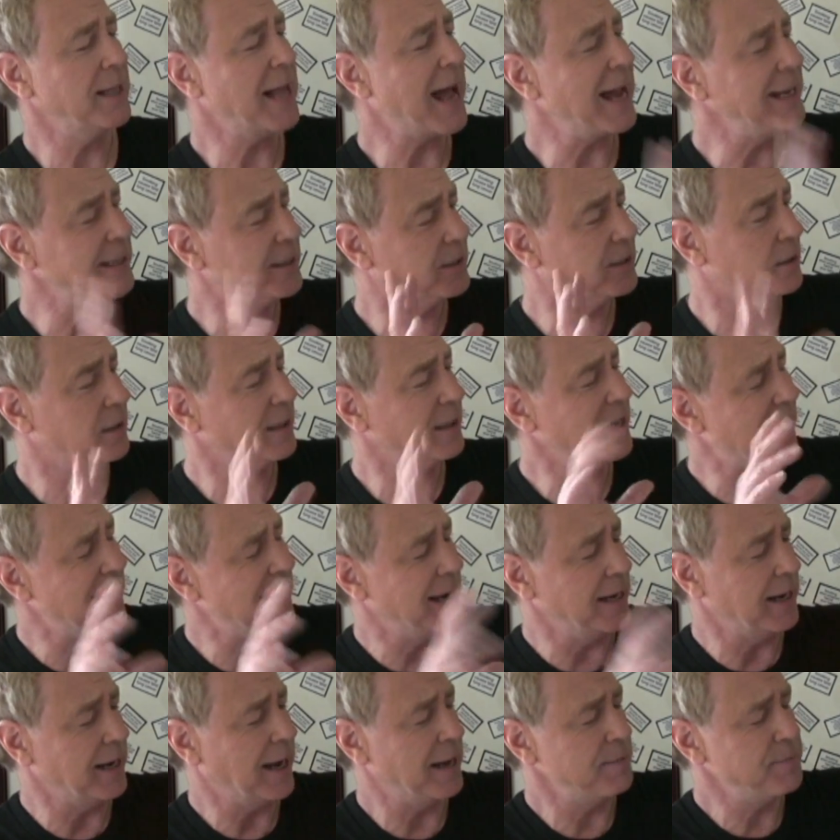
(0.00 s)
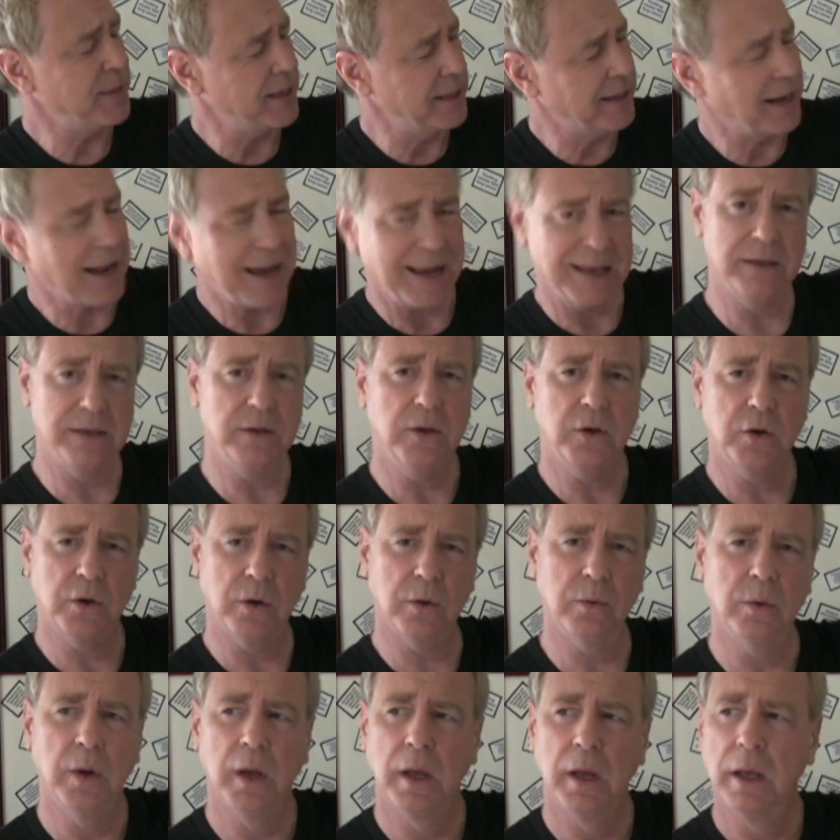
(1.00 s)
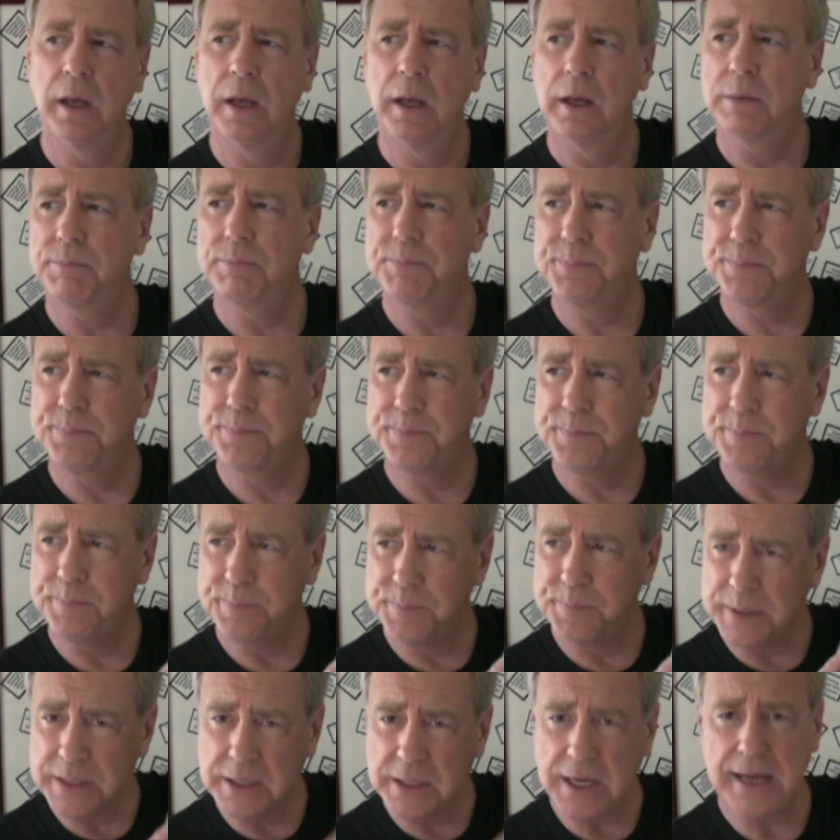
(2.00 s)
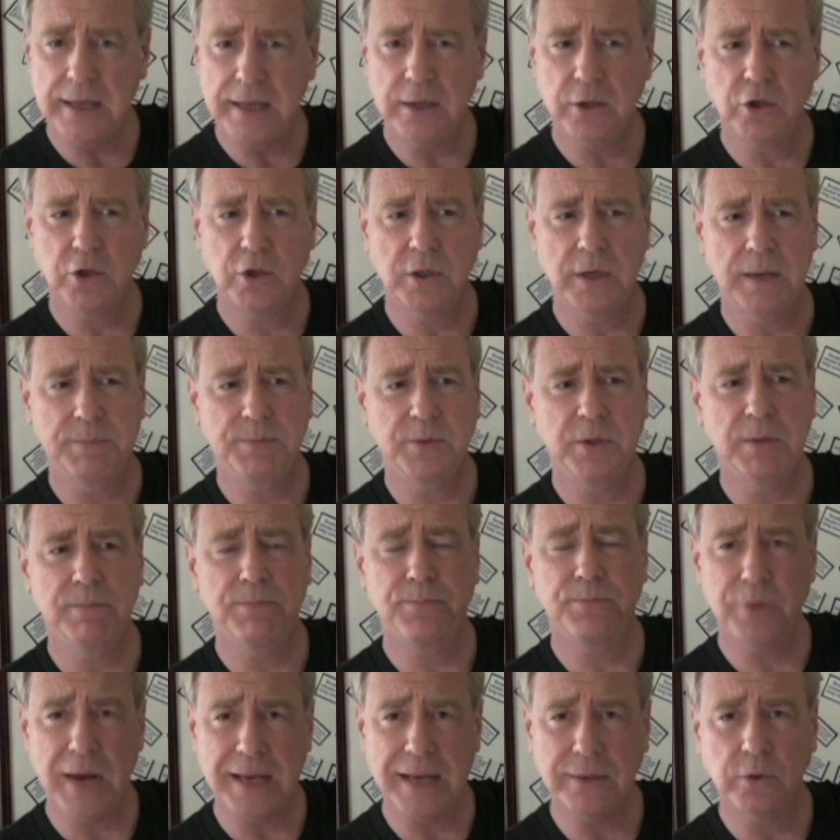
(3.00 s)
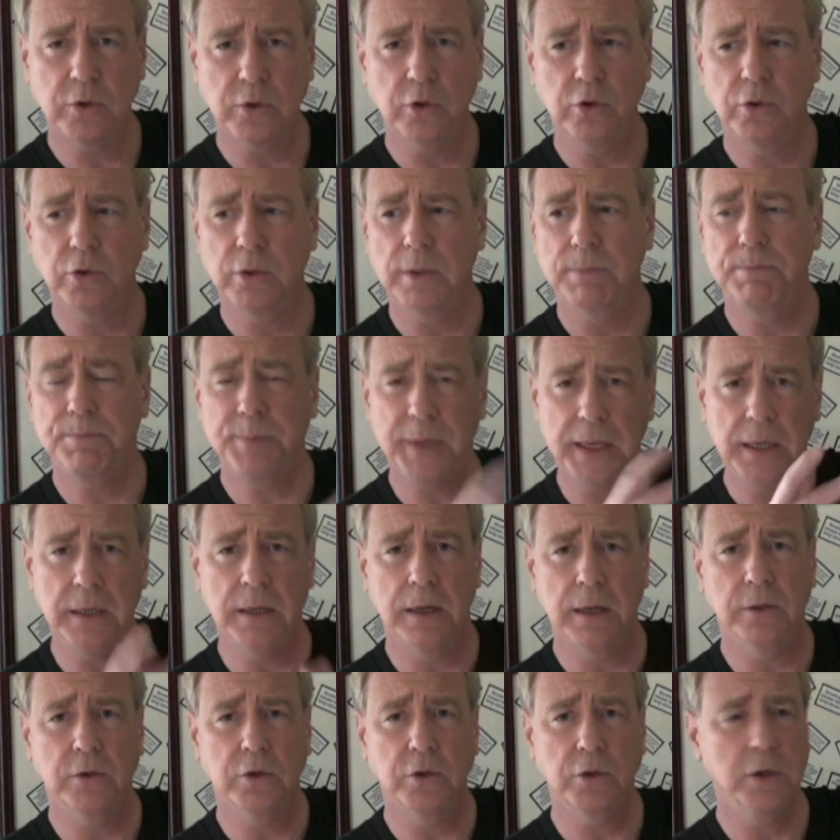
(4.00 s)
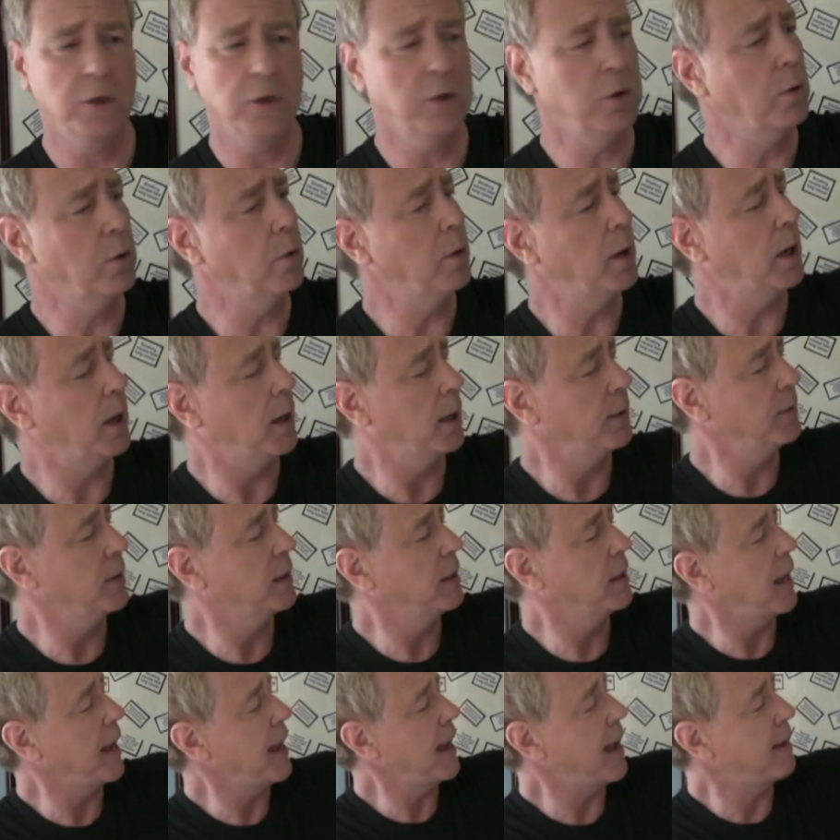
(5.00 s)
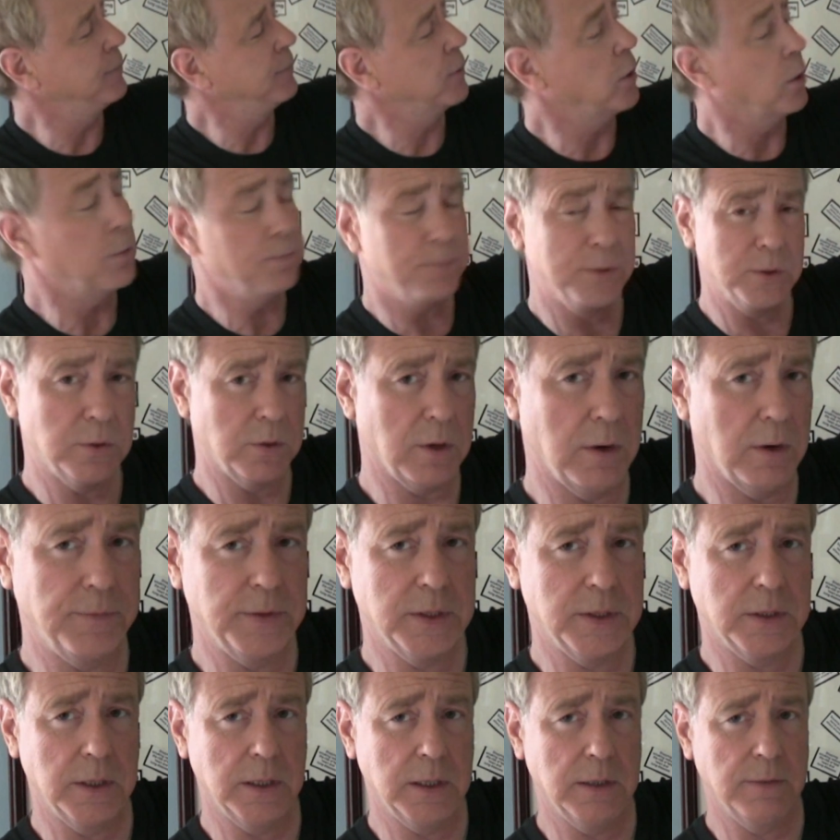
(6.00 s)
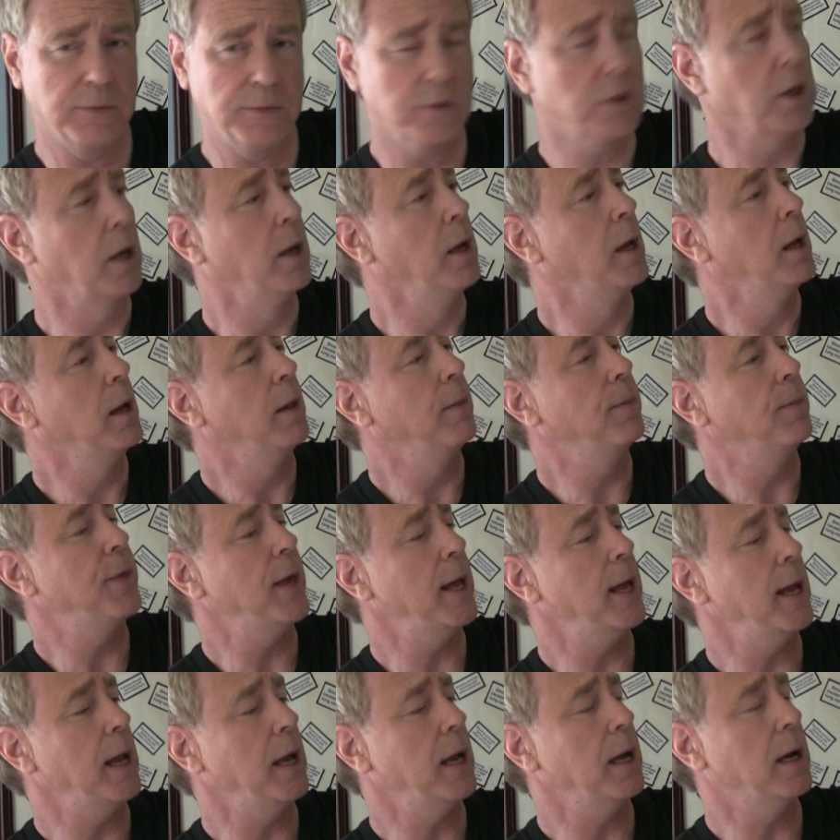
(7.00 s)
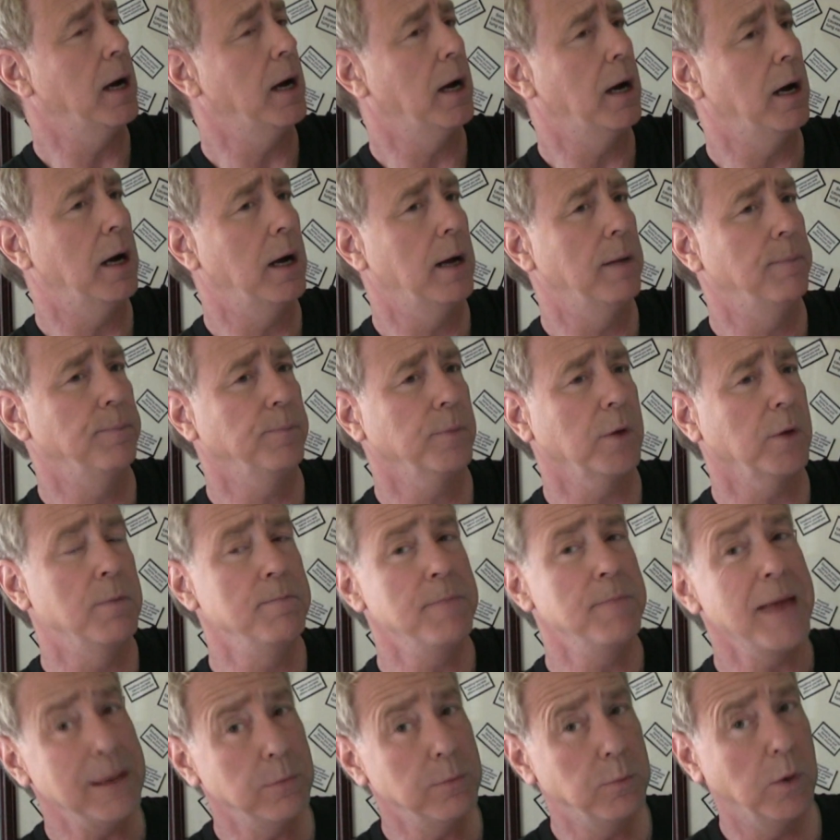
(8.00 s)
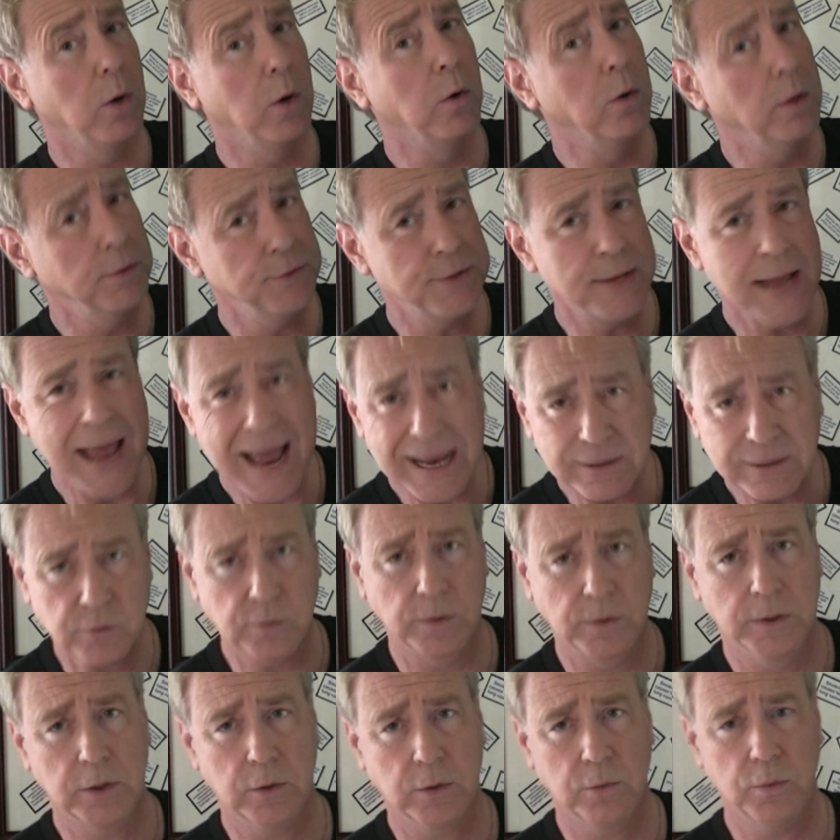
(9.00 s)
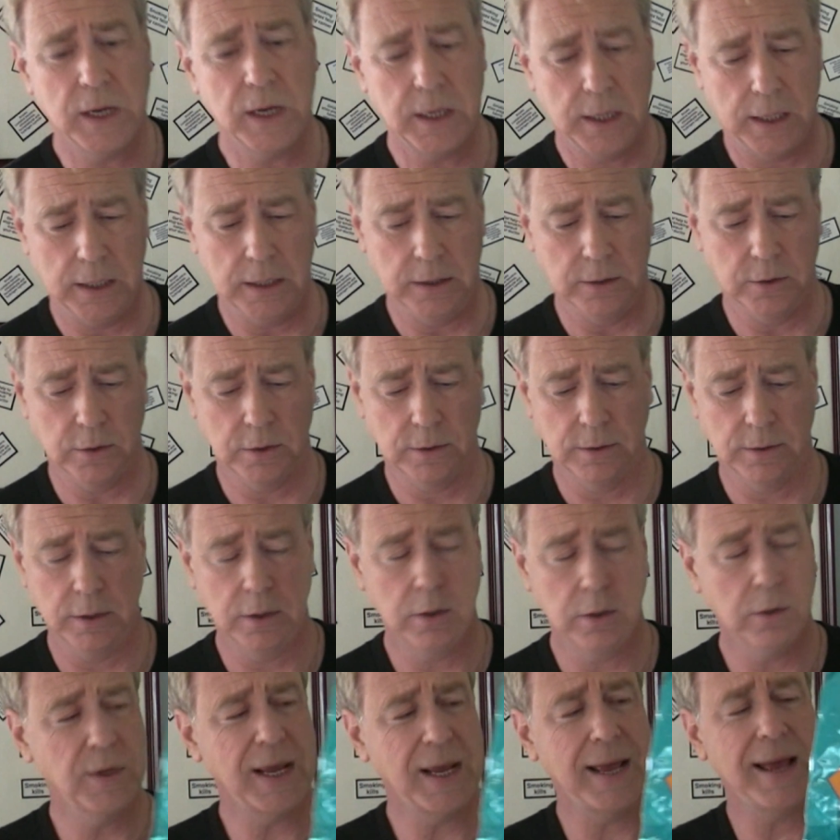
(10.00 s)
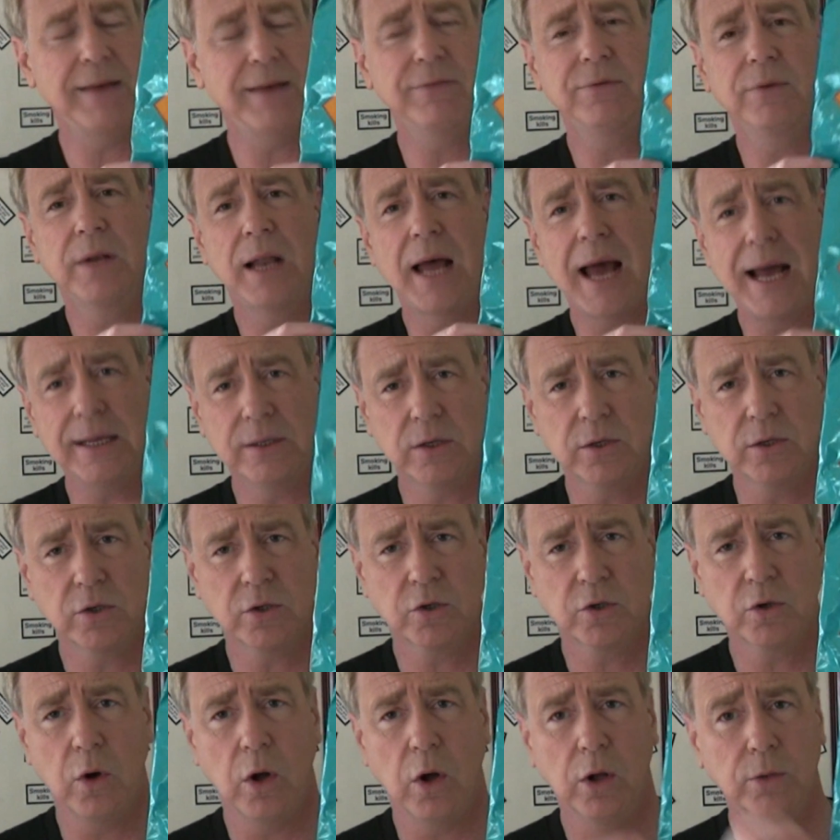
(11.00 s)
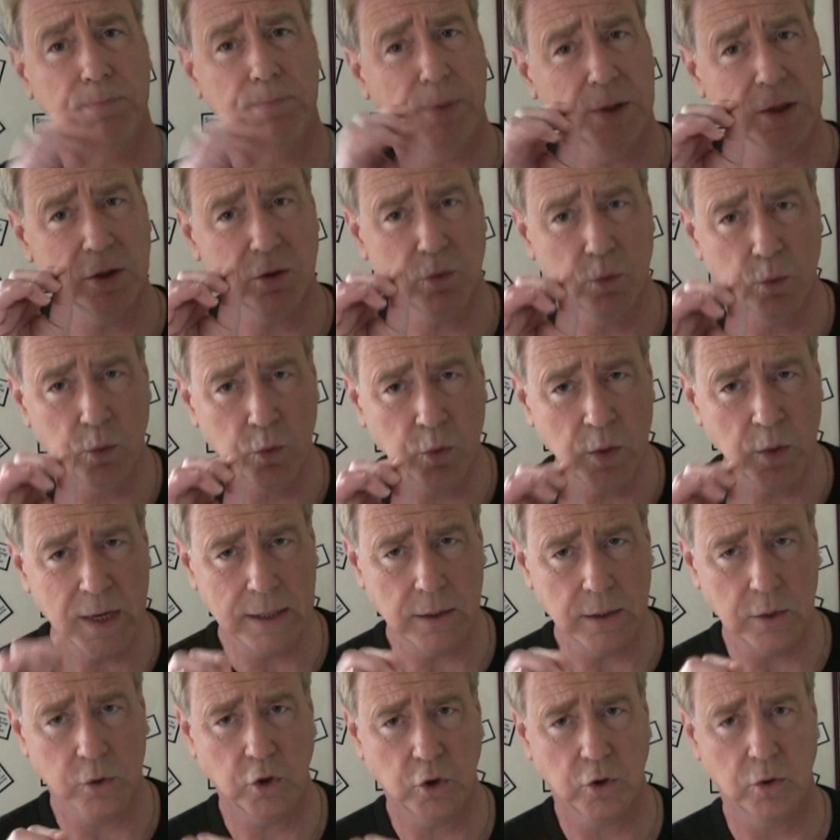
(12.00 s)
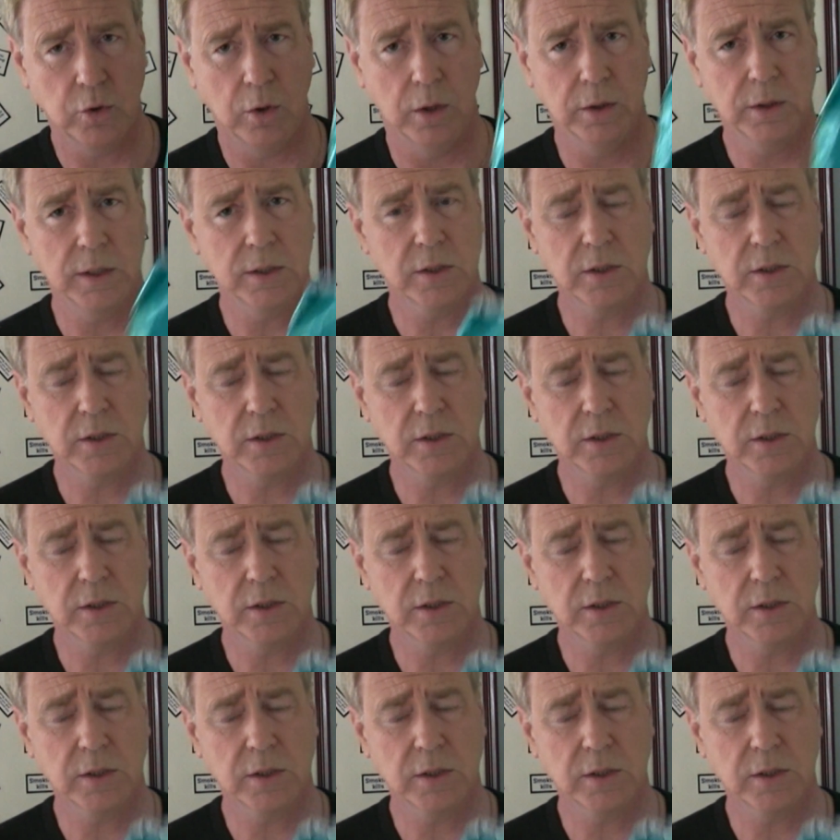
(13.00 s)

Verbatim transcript: Light, light, I mean light, you know? Potato chips and pretzels and peanuts, you know? Uh, they have no preservatives. They uh, are made with all natural ingredients. You know, they have lots of salt, but it's real salt.